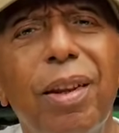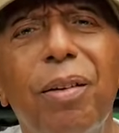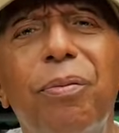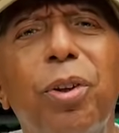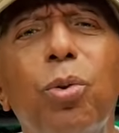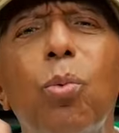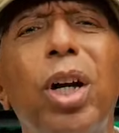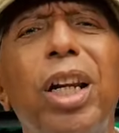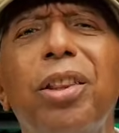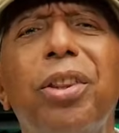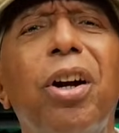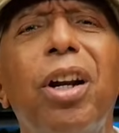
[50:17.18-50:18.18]
20,
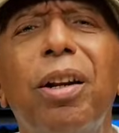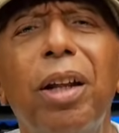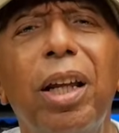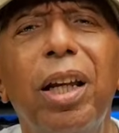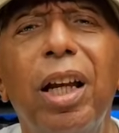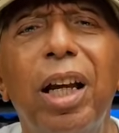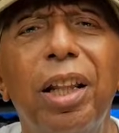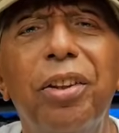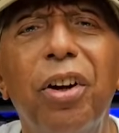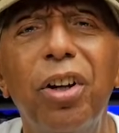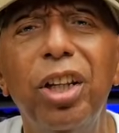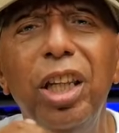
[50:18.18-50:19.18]

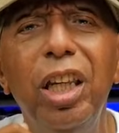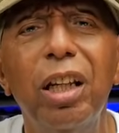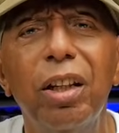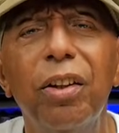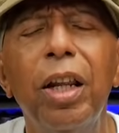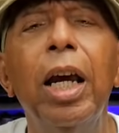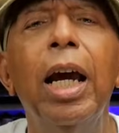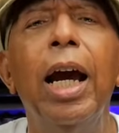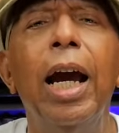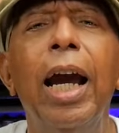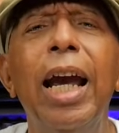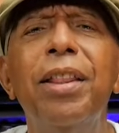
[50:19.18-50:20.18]
30 years.
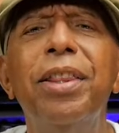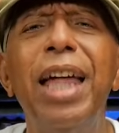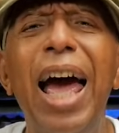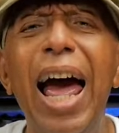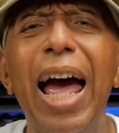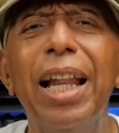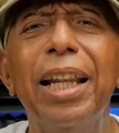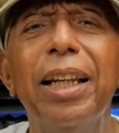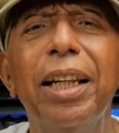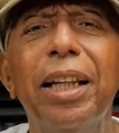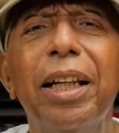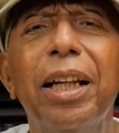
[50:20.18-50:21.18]
And that
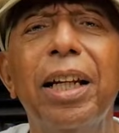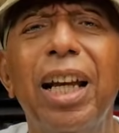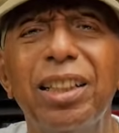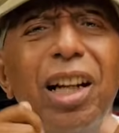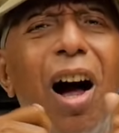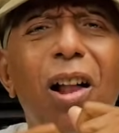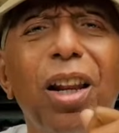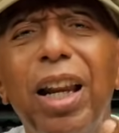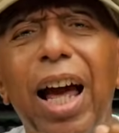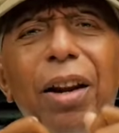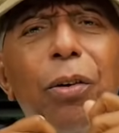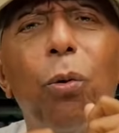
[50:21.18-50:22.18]
gets all of
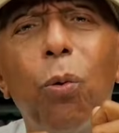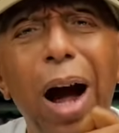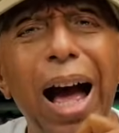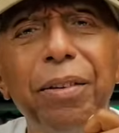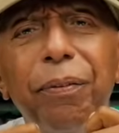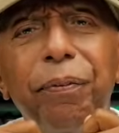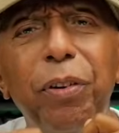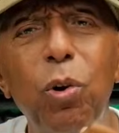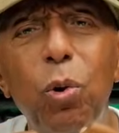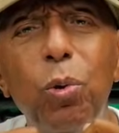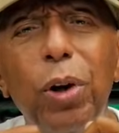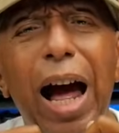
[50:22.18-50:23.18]
that rotten
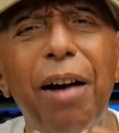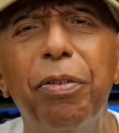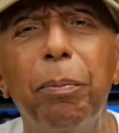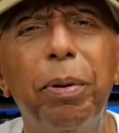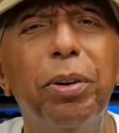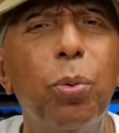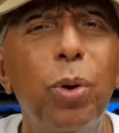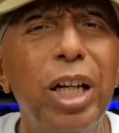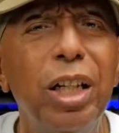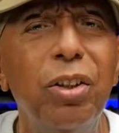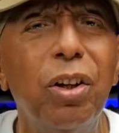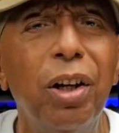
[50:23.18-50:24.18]
food out from
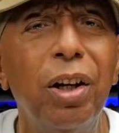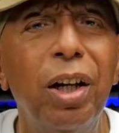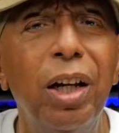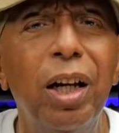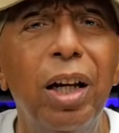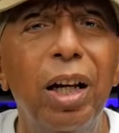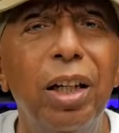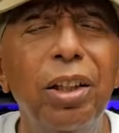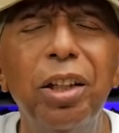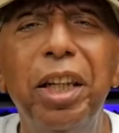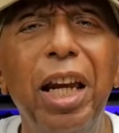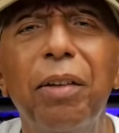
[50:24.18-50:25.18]
between
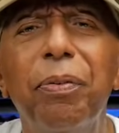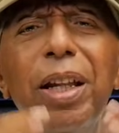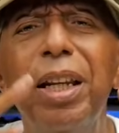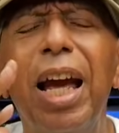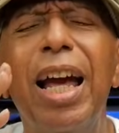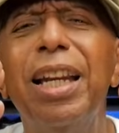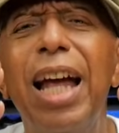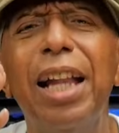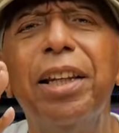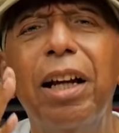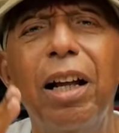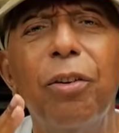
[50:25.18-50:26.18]
your teeth. And
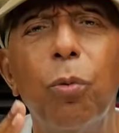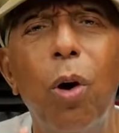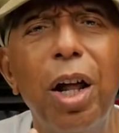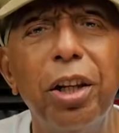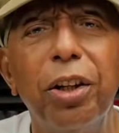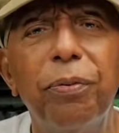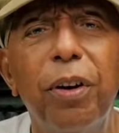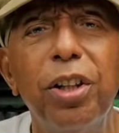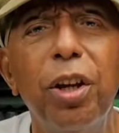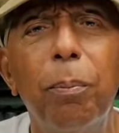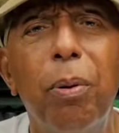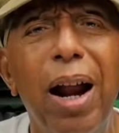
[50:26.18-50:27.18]
that does wonders for
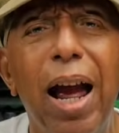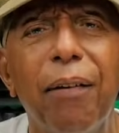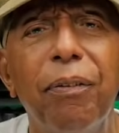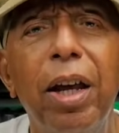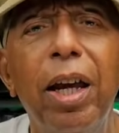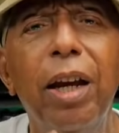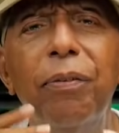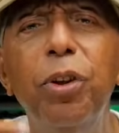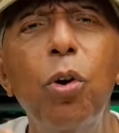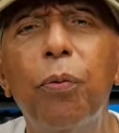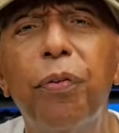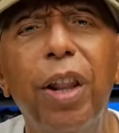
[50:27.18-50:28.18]
your breath. If
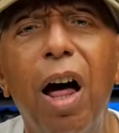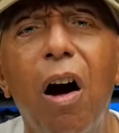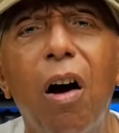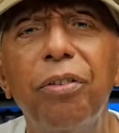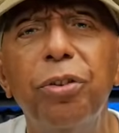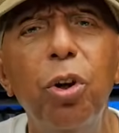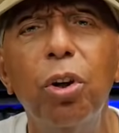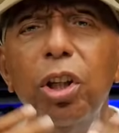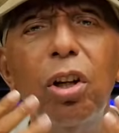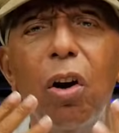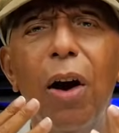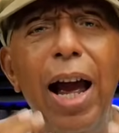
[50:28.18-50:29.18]
you floss, you
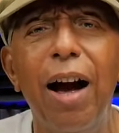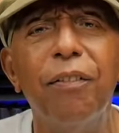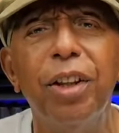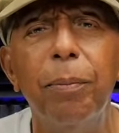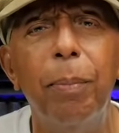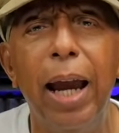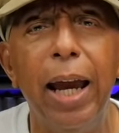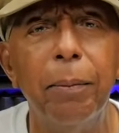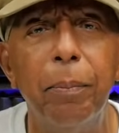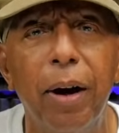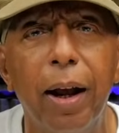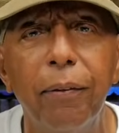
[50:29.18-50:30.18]
don't have any bad
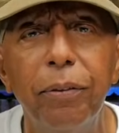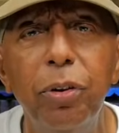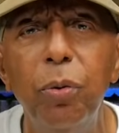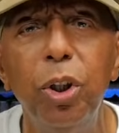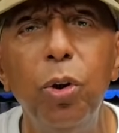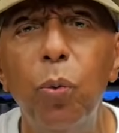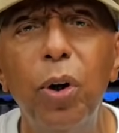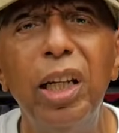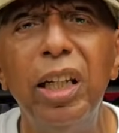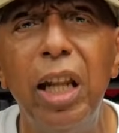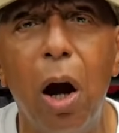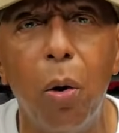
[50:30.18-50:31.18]
breath. You
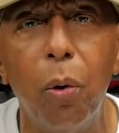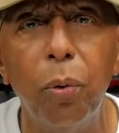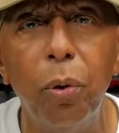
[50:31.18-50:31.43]
really don't.